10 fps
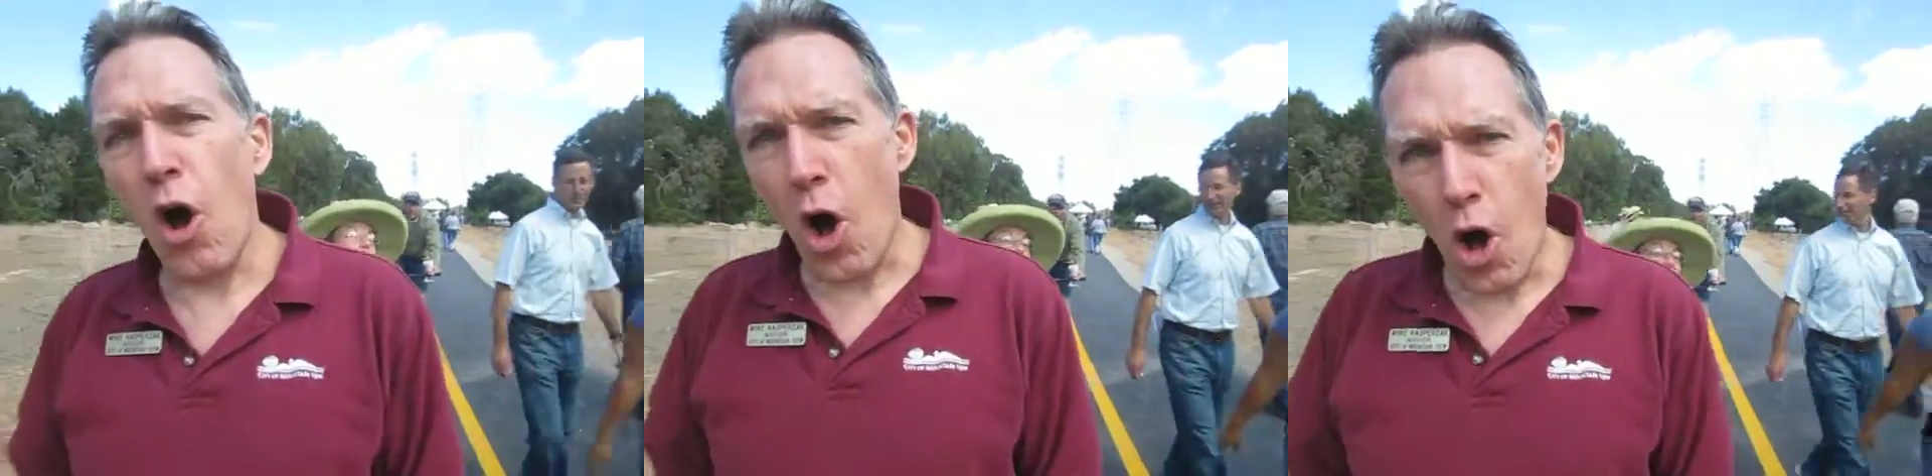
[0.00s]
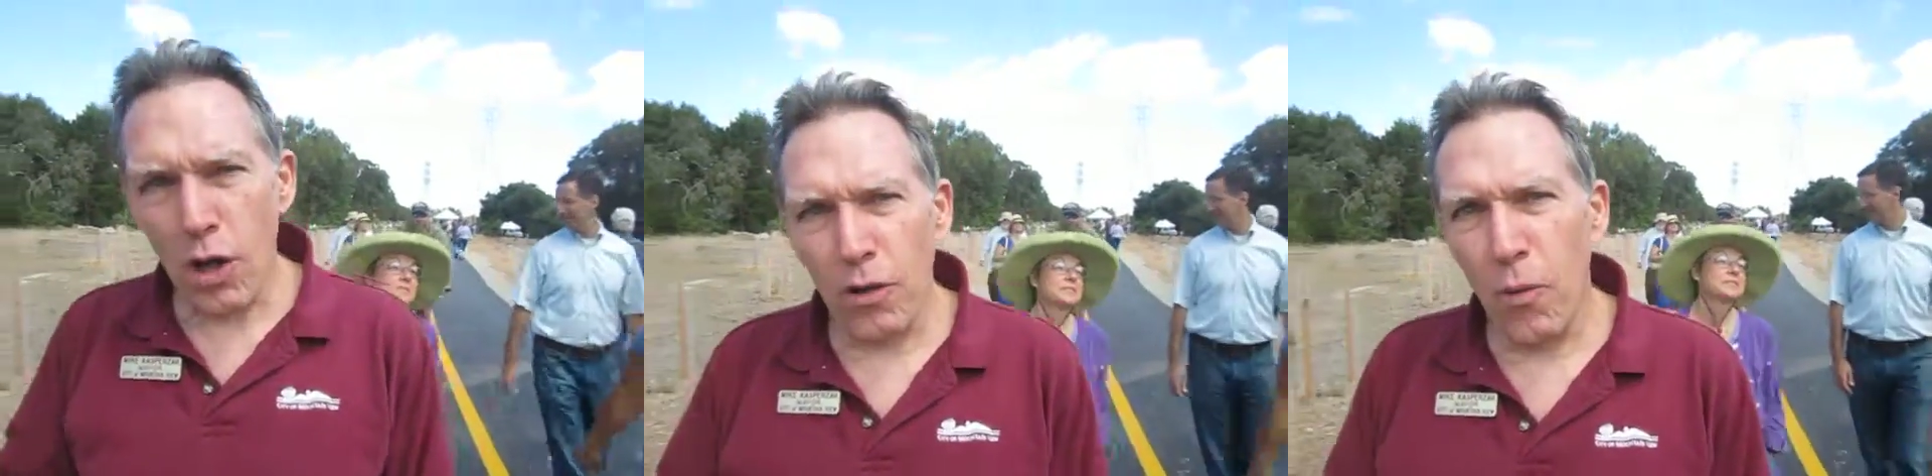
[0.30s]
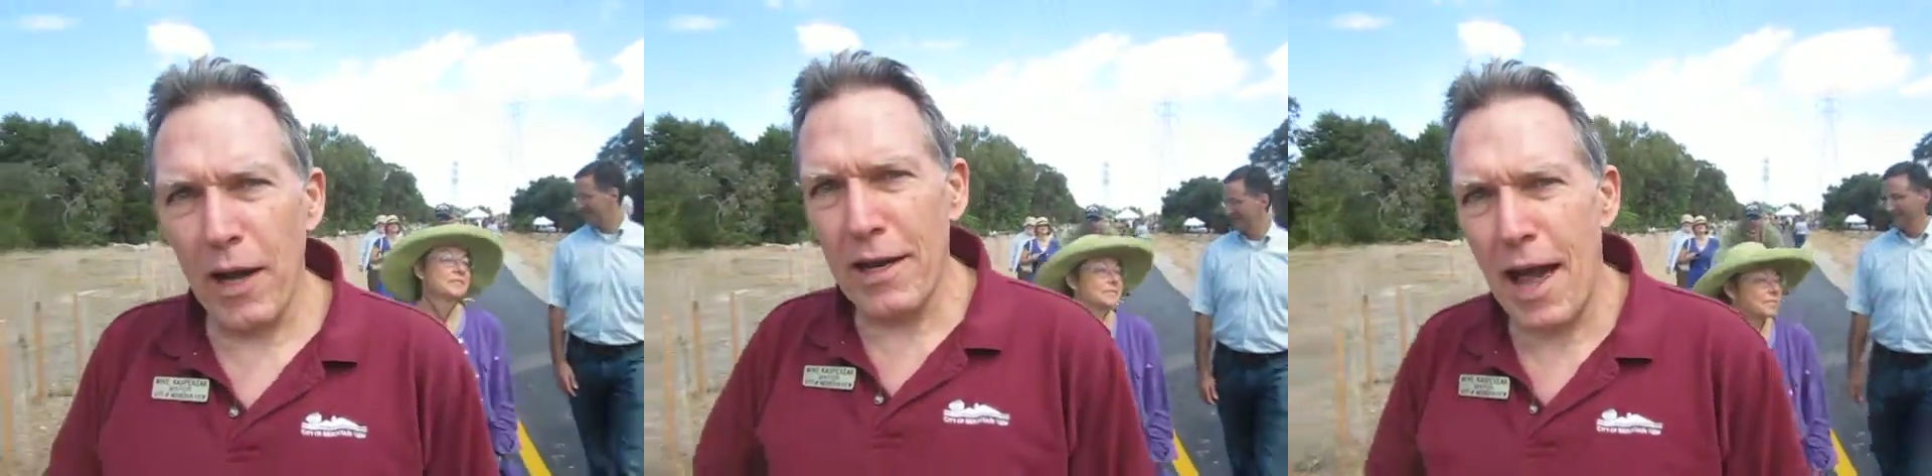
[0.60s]
all the
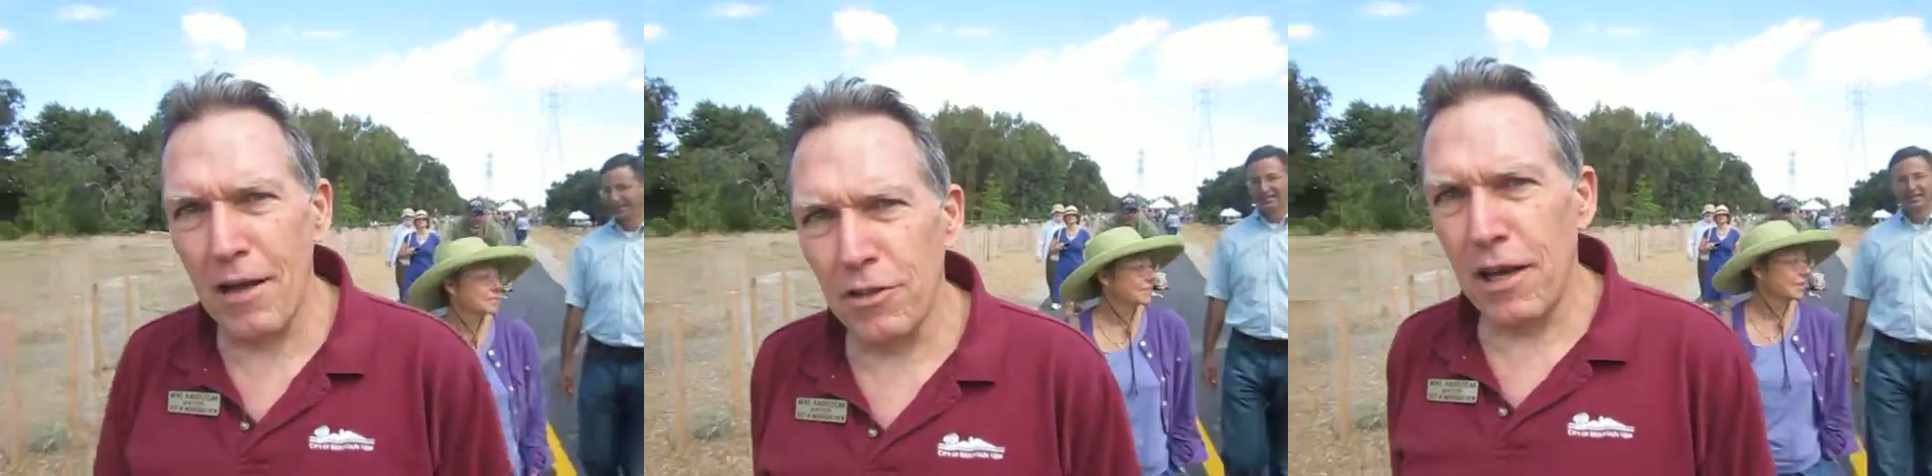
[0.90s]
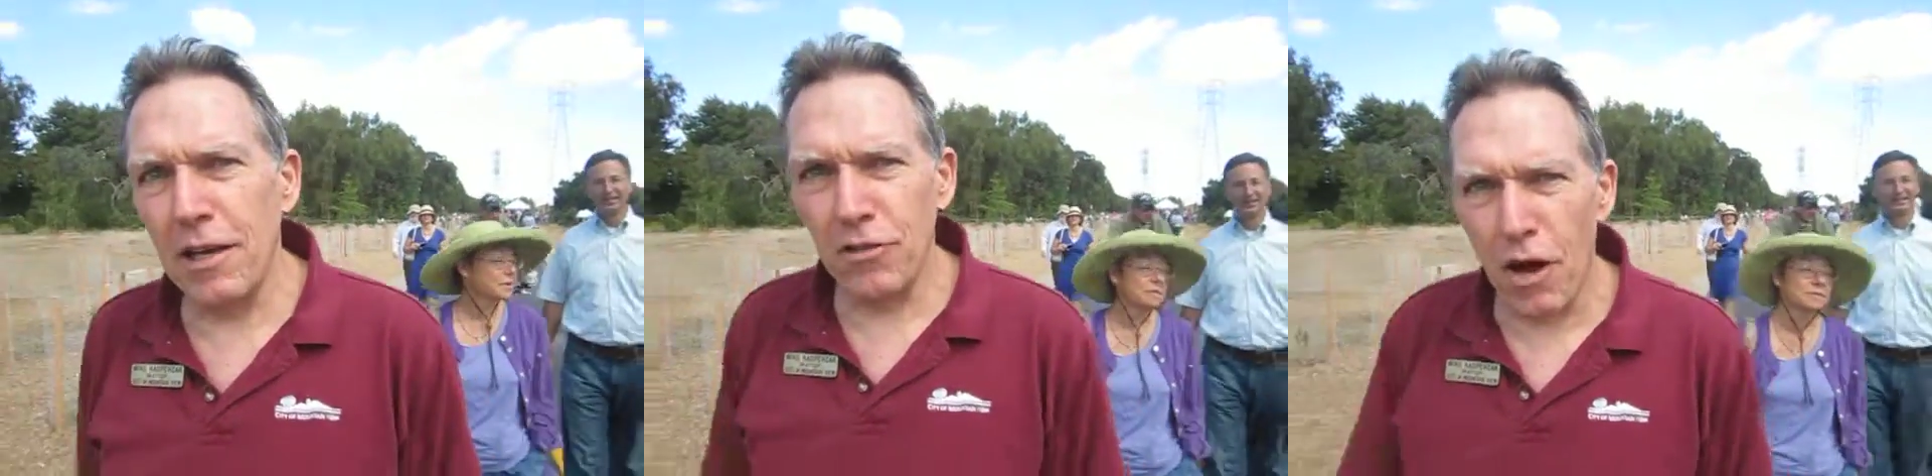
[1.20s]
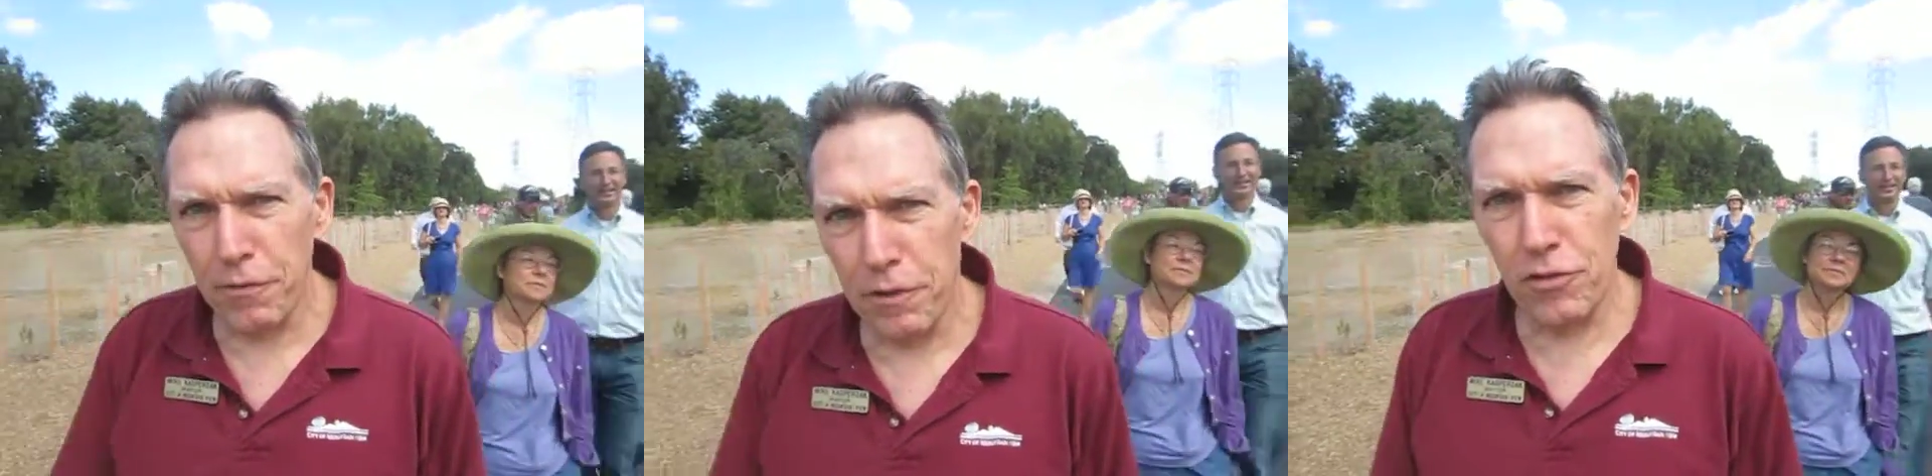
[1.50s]
way down to his
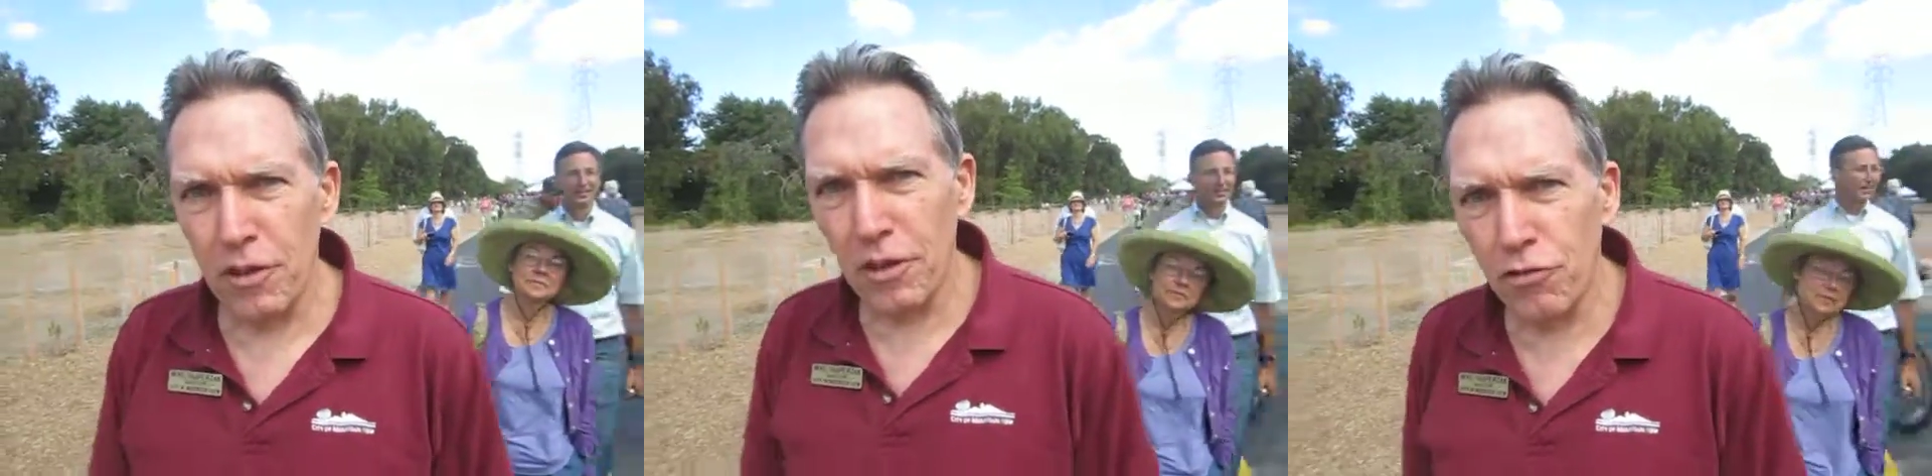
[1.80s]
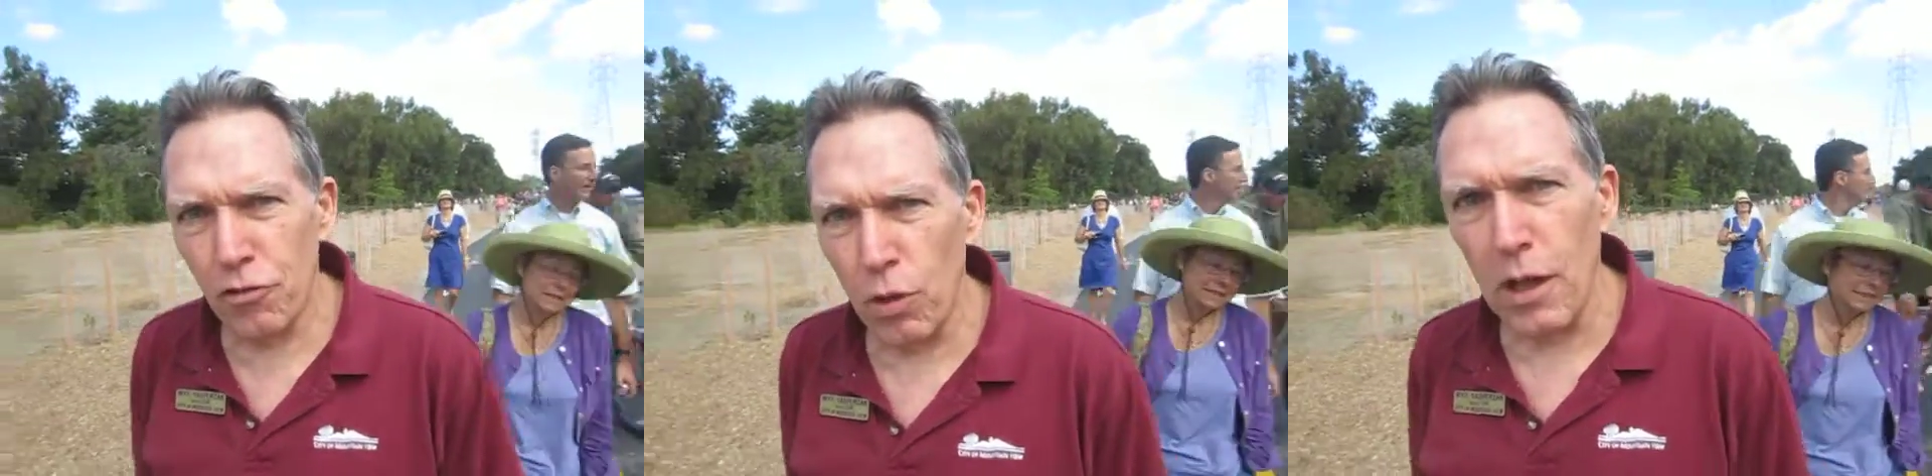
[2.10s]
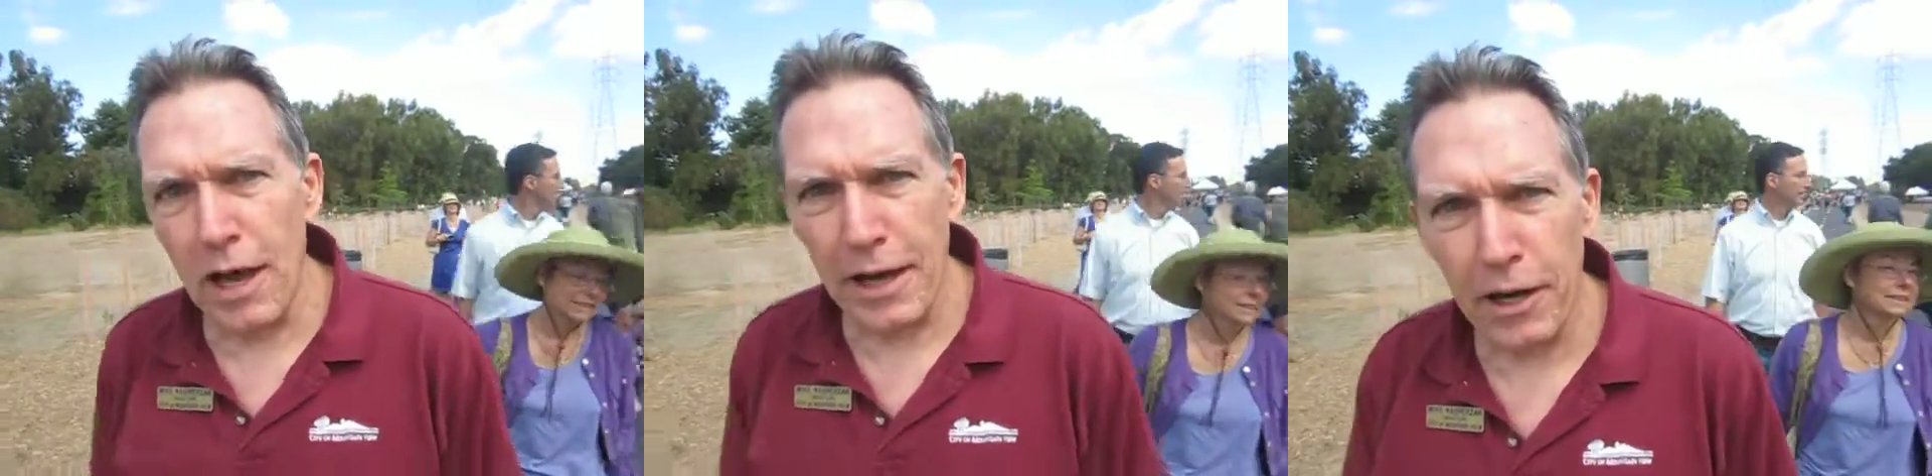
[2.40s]
office in the
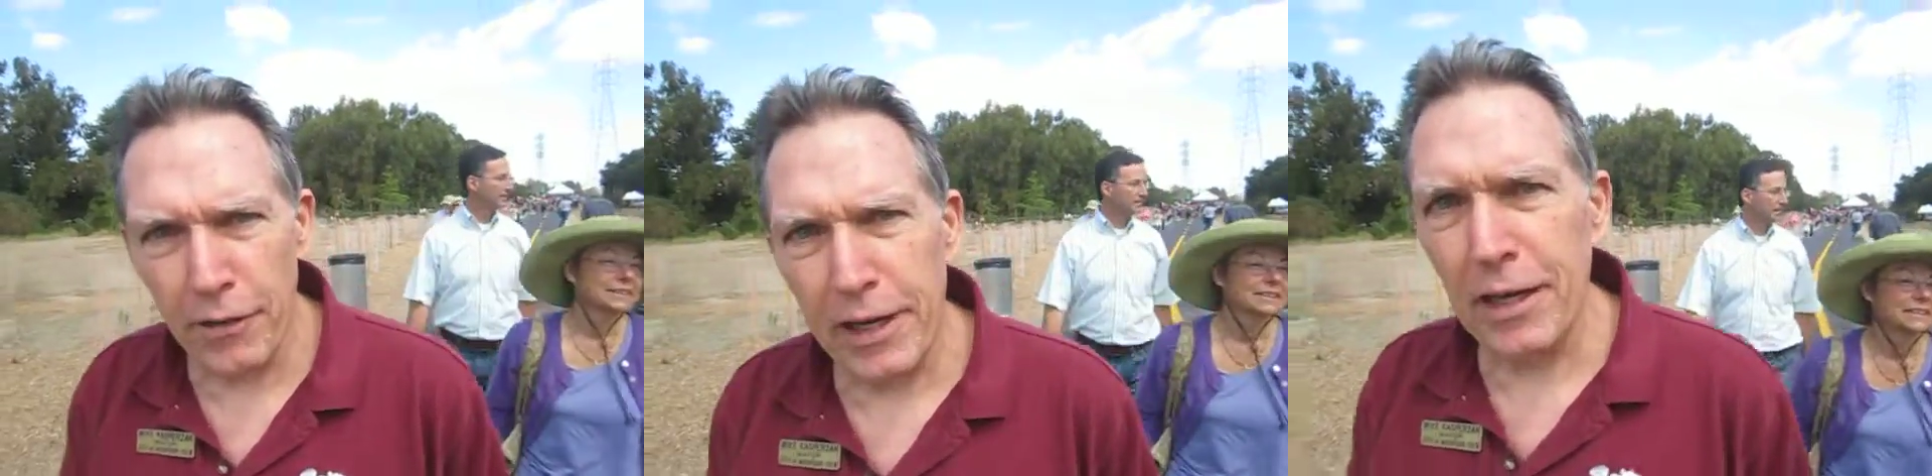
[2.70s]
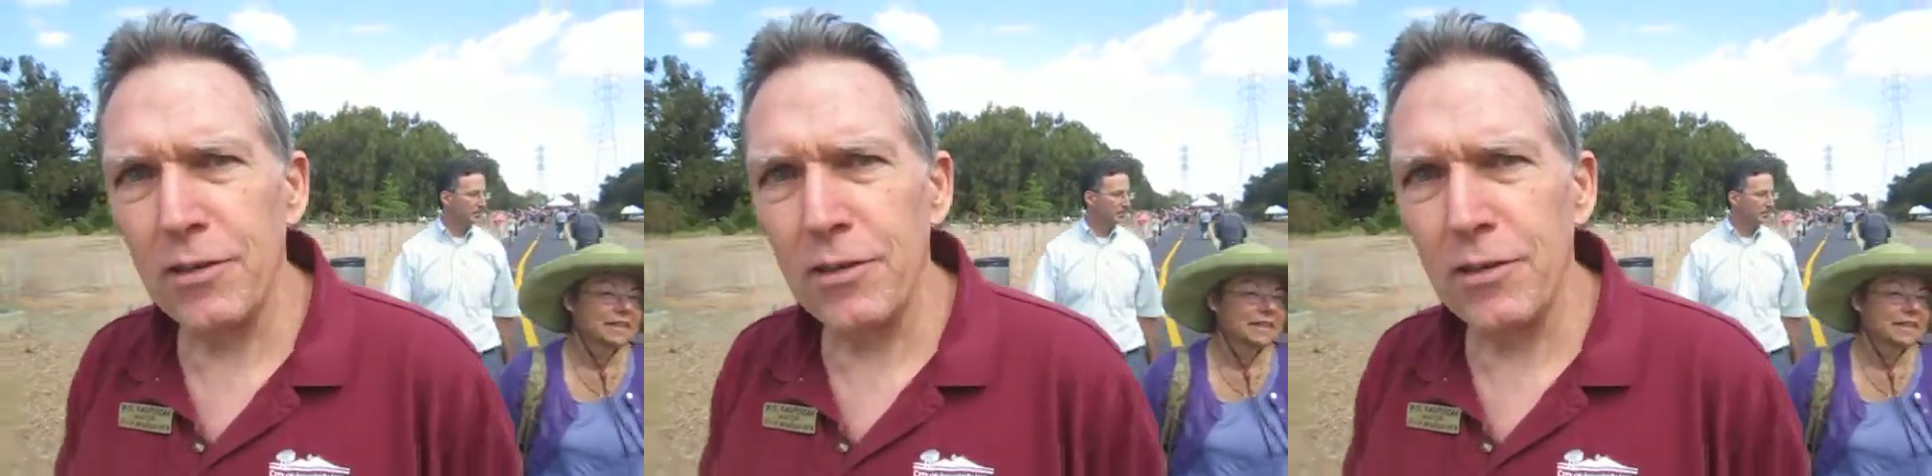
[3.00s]
shoreline area.